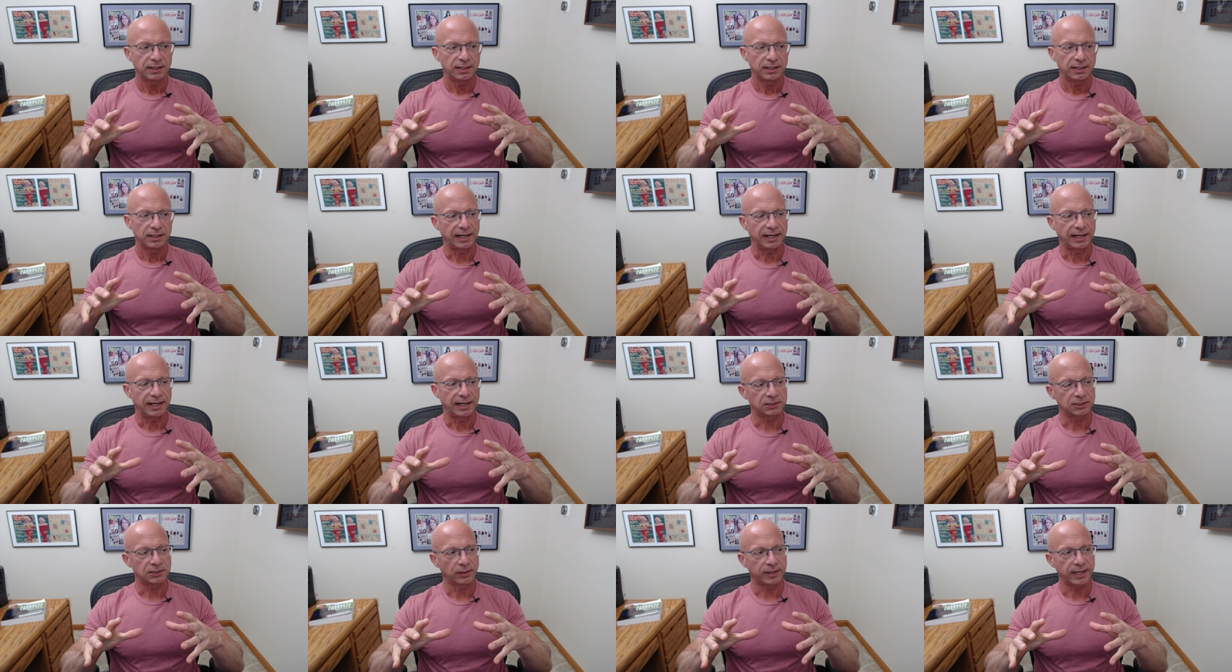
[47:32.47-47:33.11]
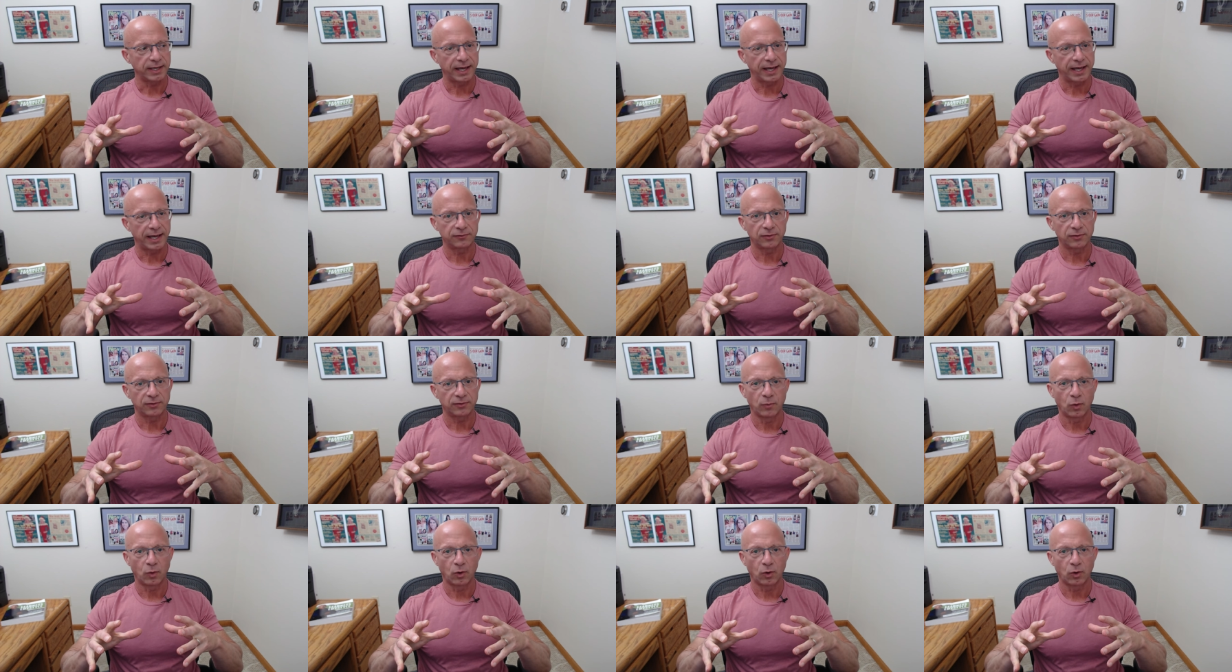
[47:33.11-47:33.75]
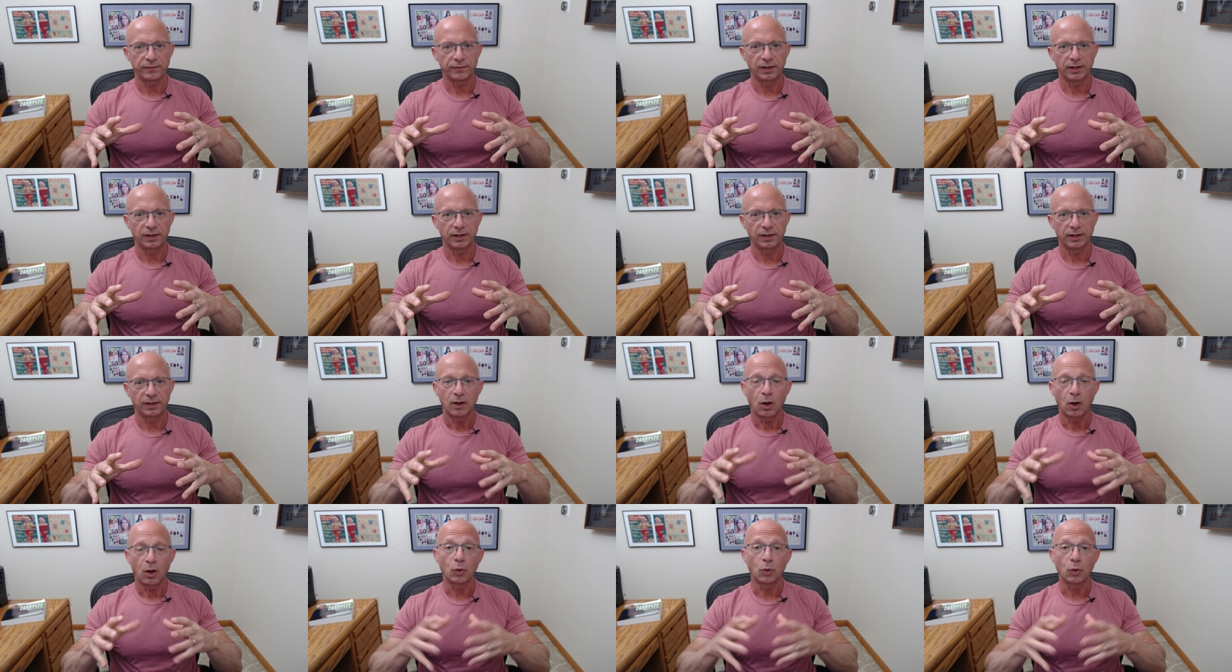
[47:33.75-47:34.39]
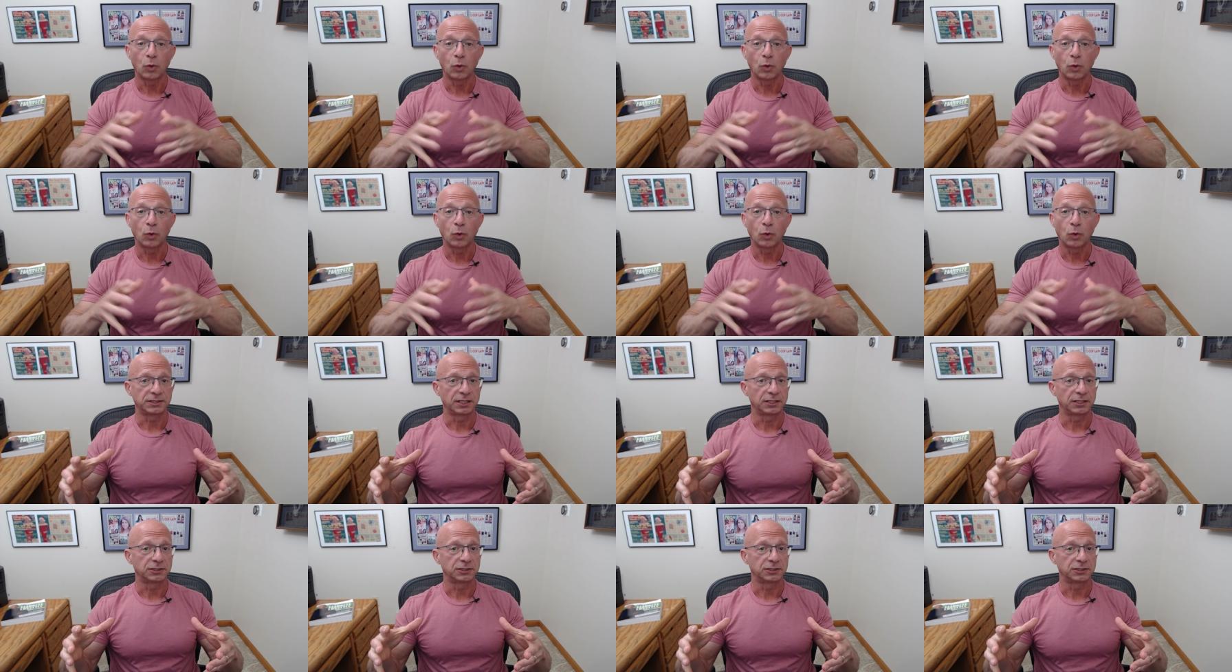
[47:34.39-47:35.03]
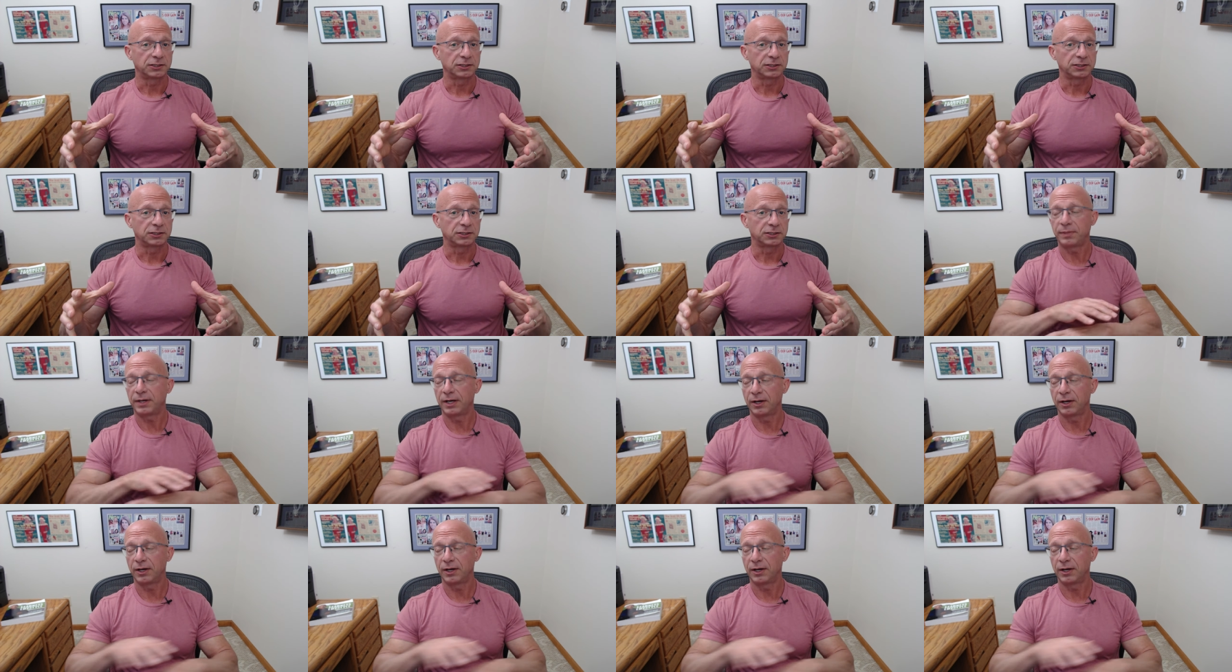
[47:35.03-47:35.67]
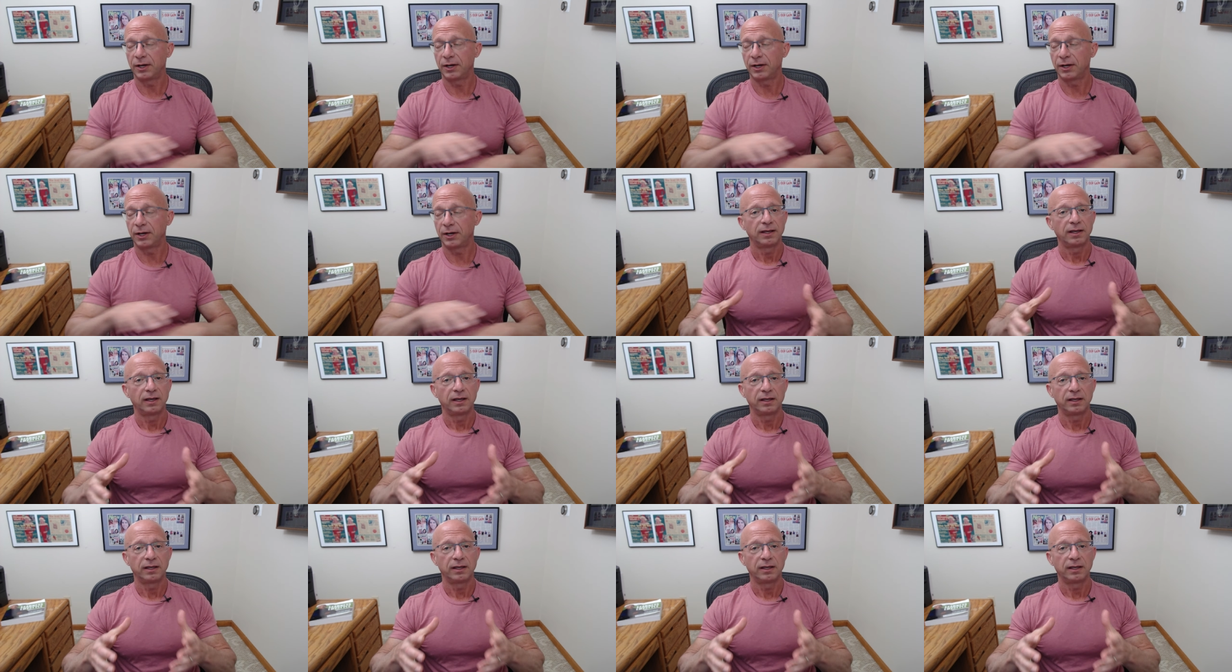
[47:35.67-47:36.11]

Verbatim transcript: And I just look at it from more of a ultra processed food, period.